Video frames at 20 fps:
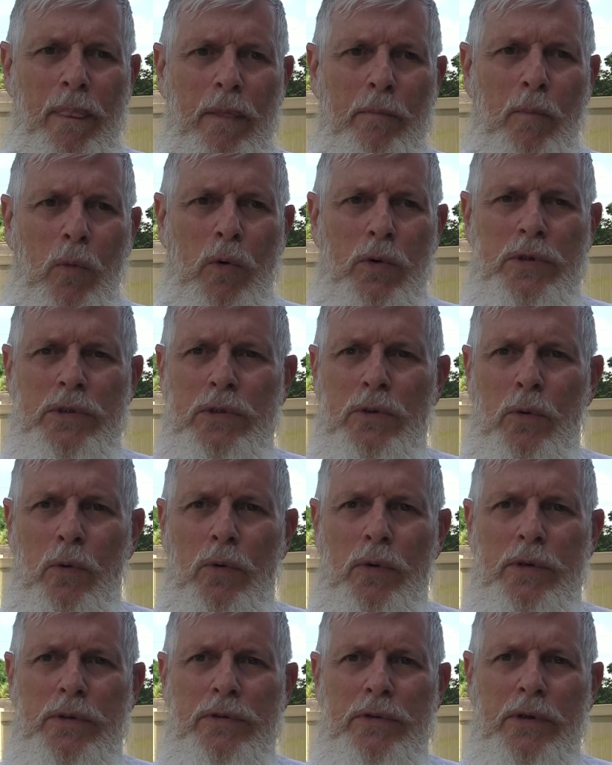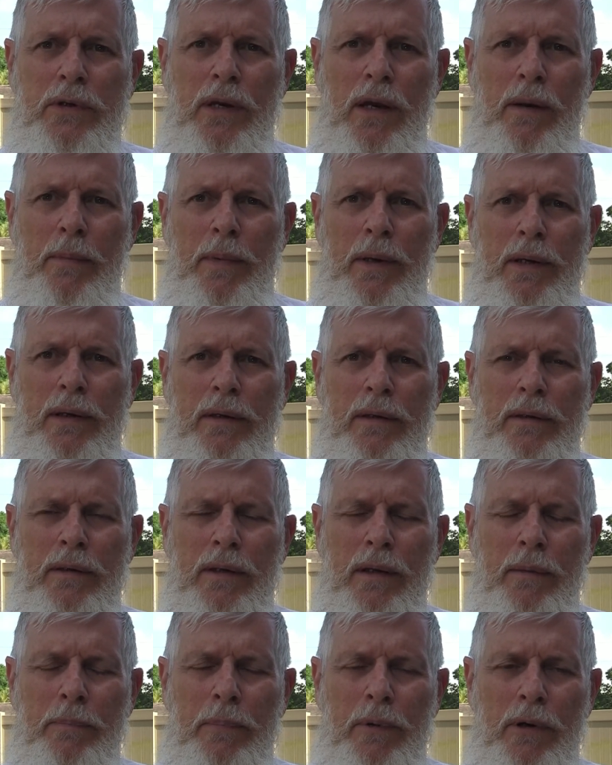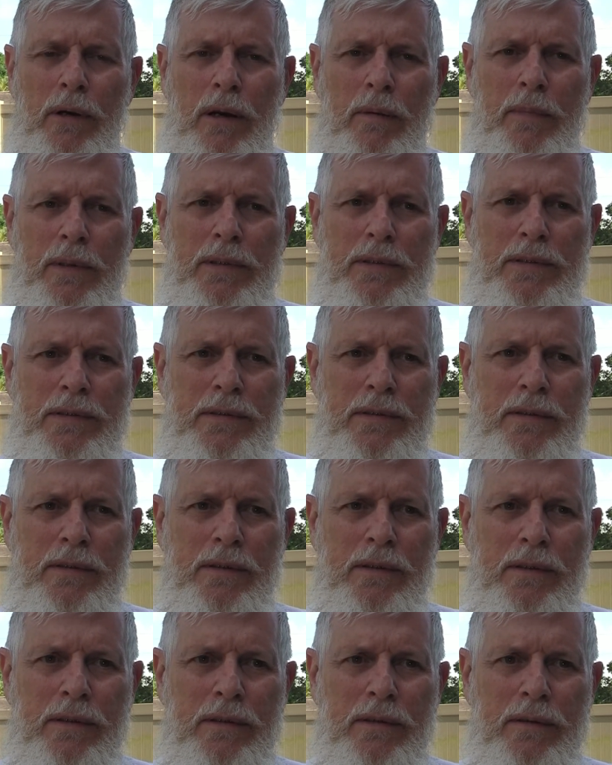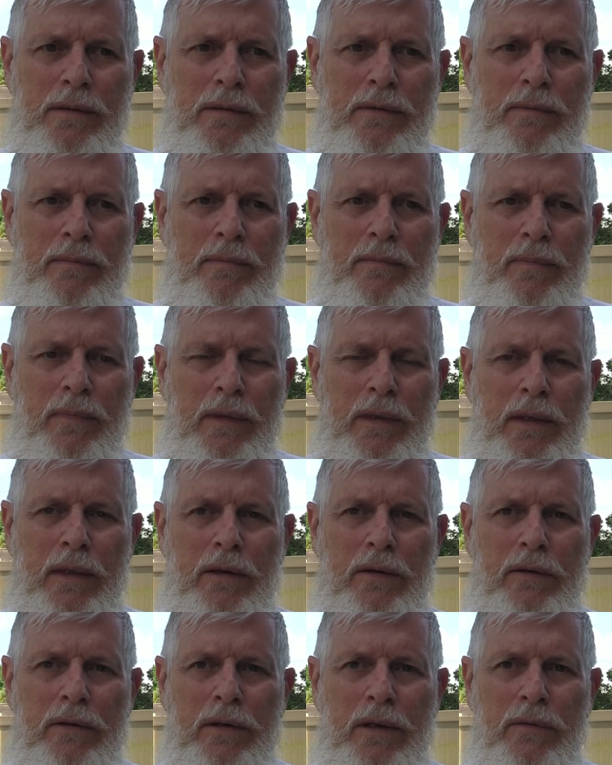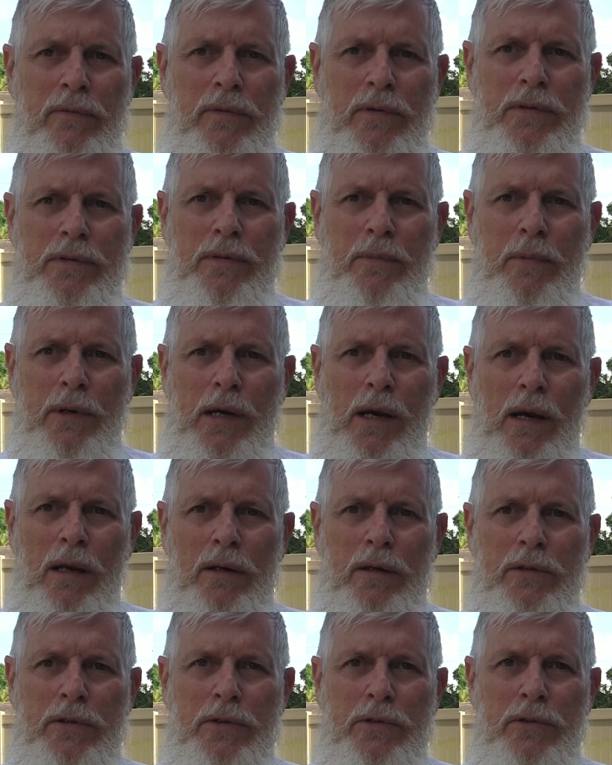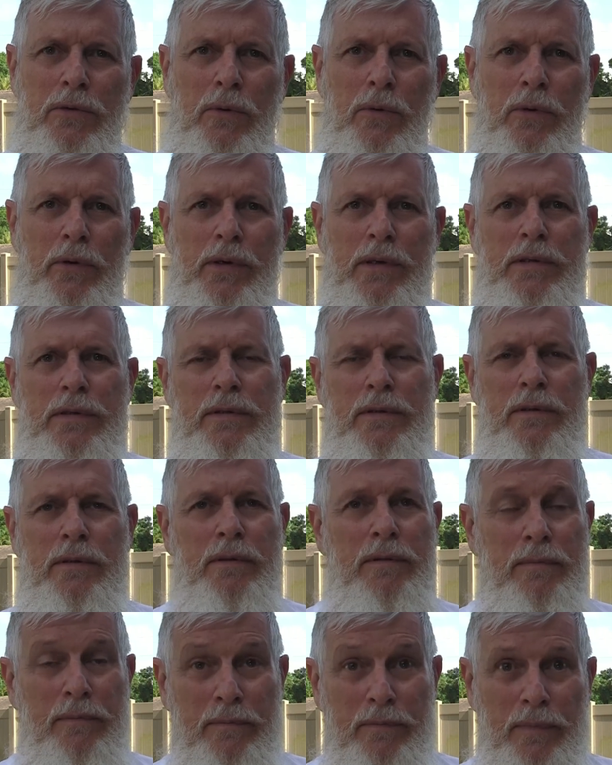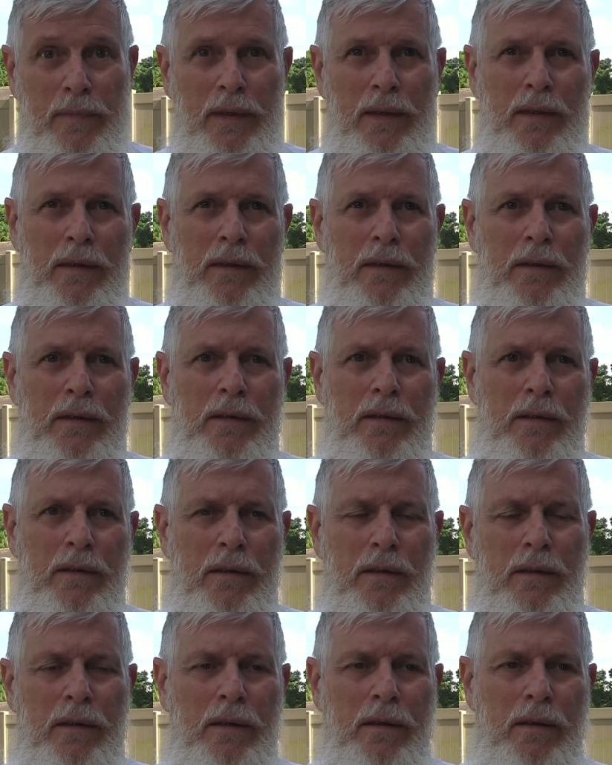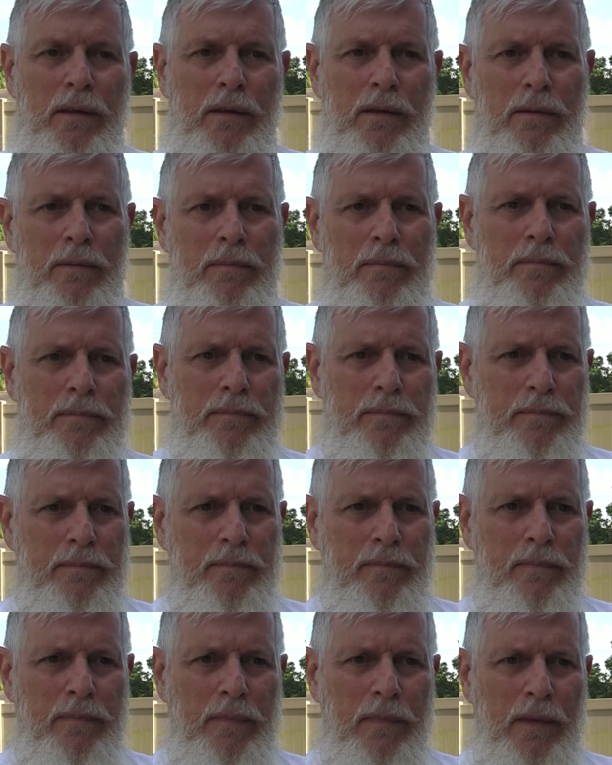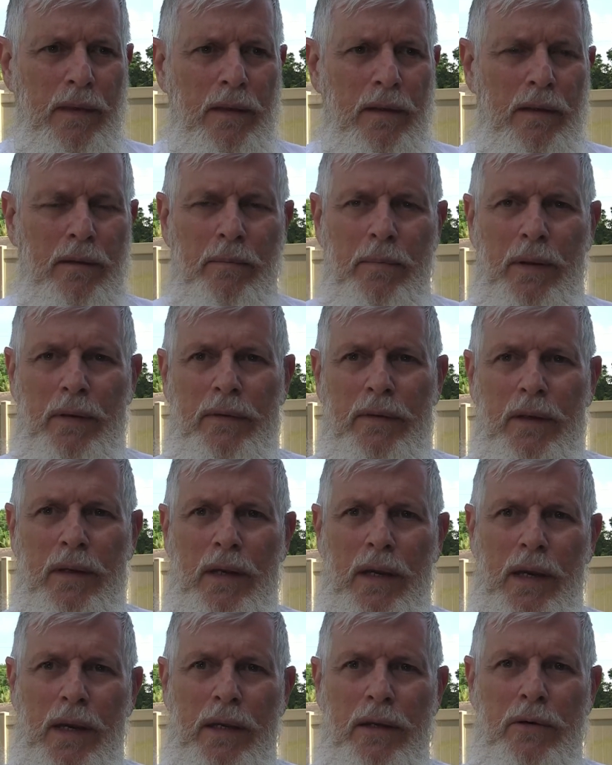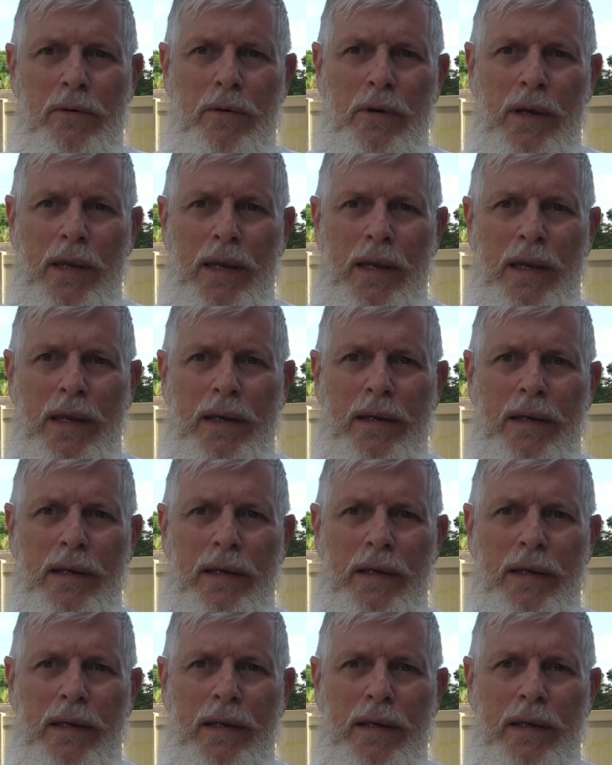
More stories are coming, I promise. Could give you some college stories. About the guy who had